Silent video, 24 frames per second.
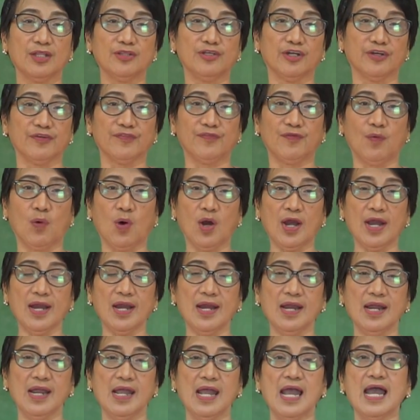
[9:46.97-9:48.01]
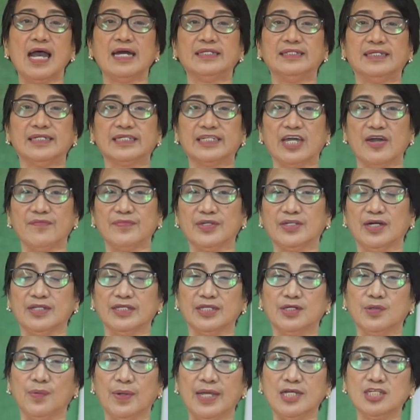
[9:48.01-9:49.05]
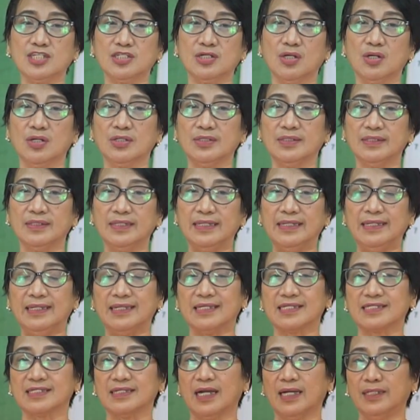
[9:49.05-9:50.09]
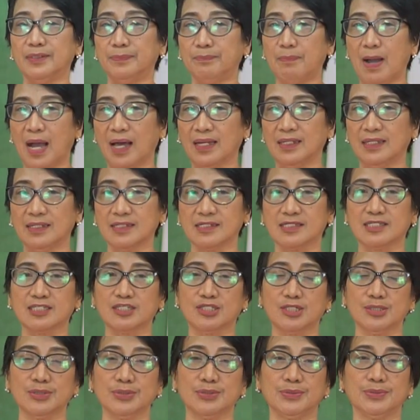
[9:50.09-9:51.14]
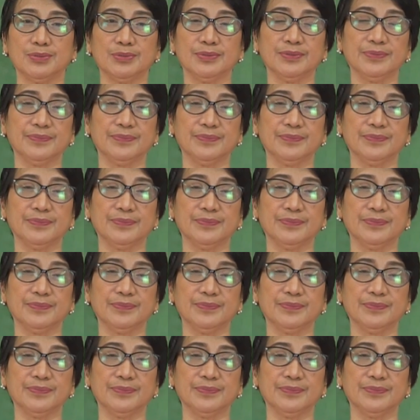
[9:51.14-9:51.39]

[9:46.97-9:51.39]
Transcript: Therefore, the chemical equation is unbalanced too.